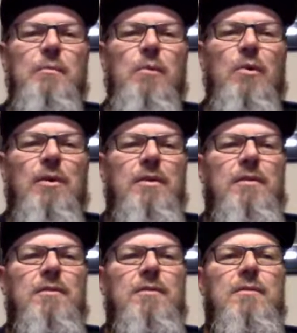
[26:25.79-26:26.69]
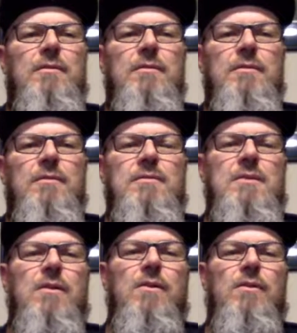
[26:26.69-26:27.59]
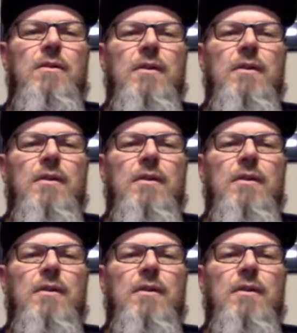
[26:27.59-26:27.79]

morning. So,